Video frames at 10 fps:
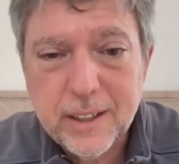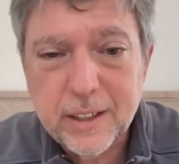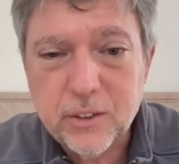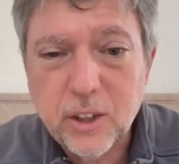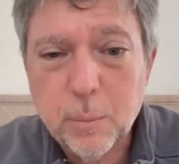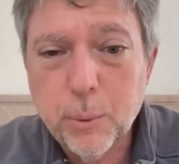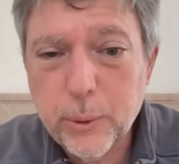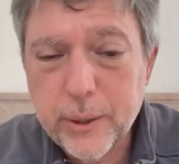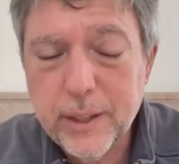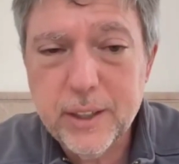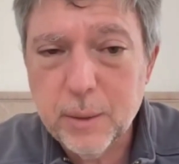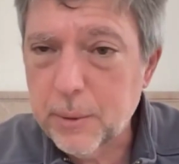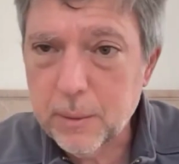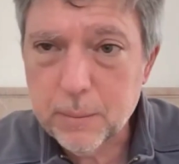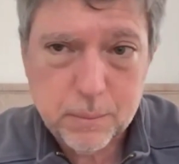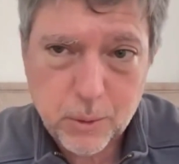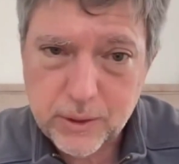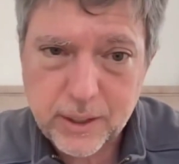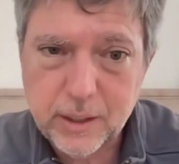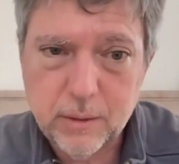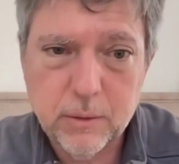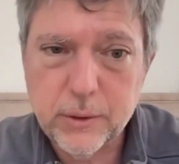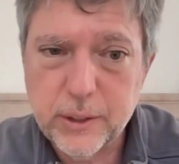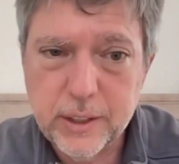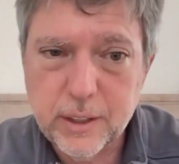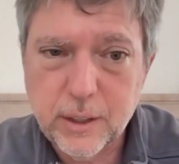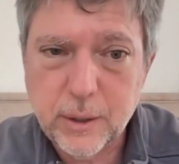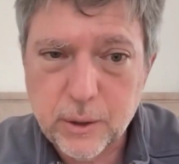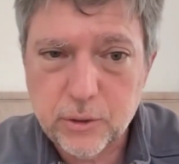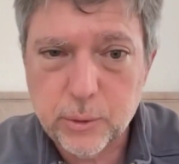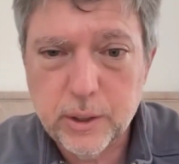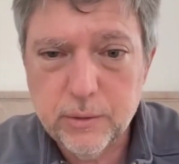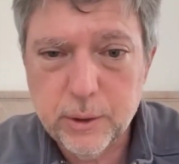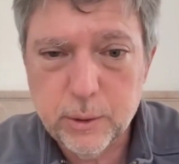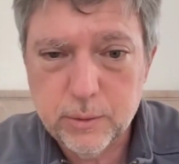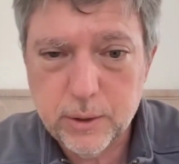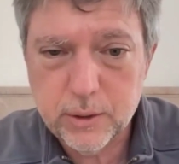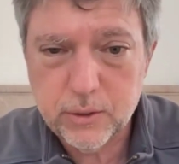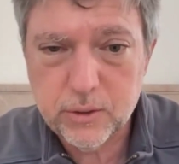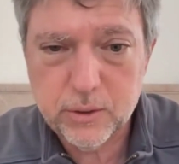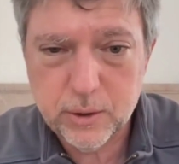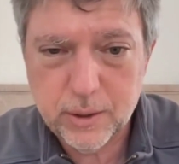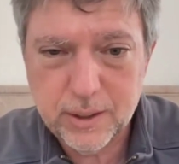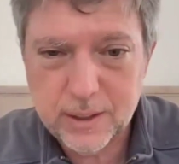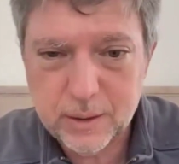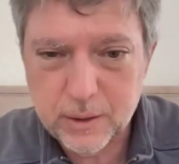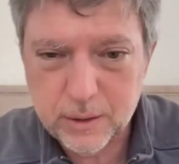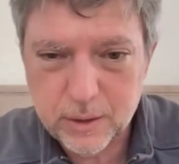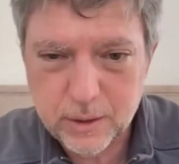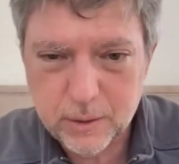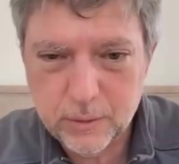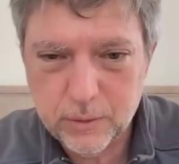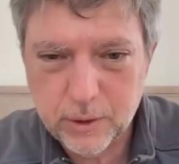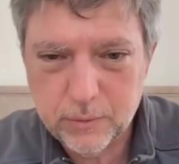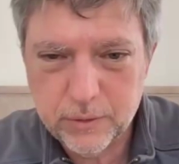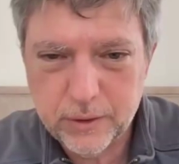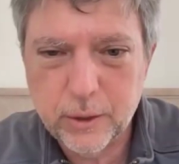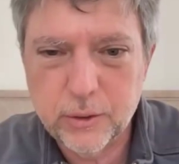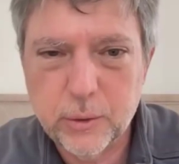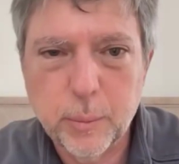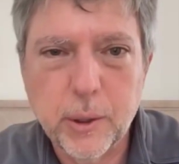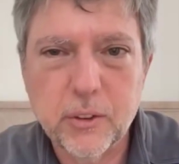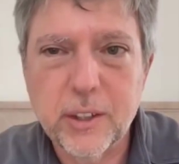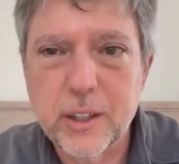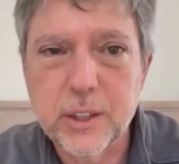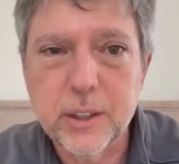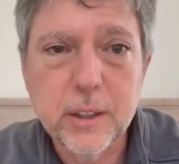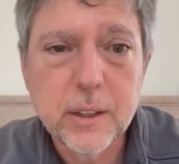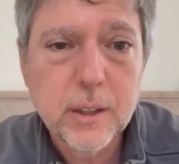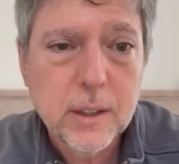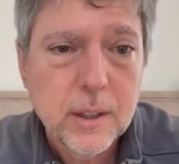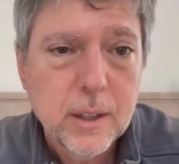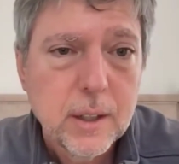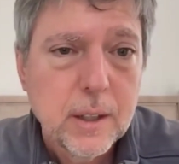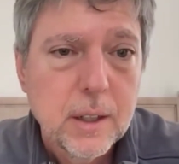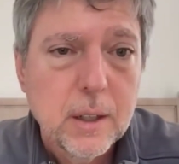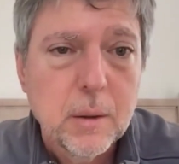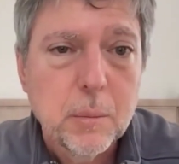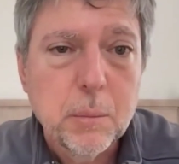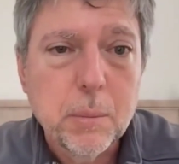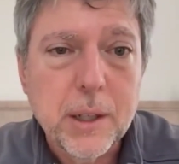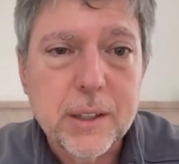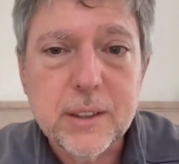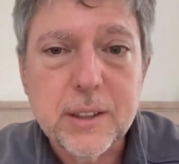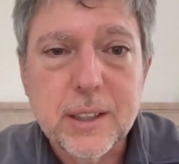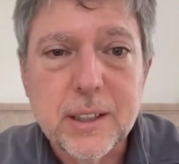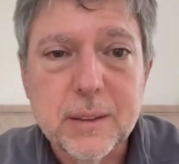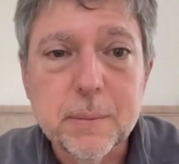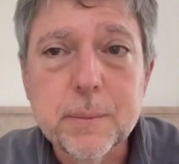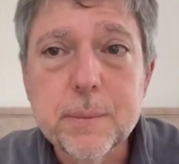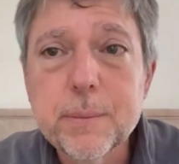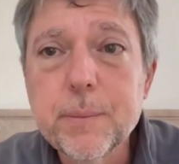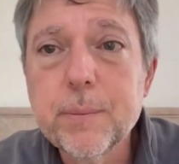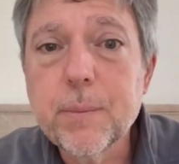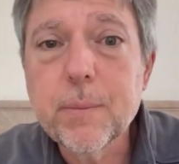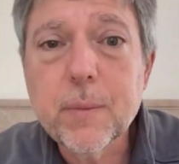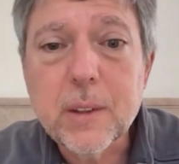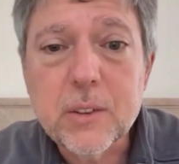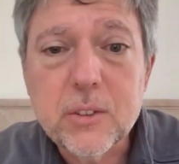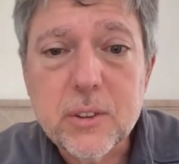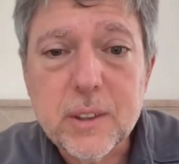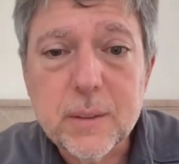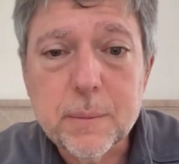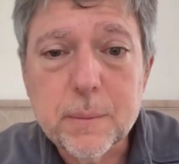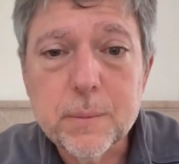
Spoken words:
And it's all pretty deep, and I'm only going to give a very cursory view of this, in a very cursory presentation. But let's see.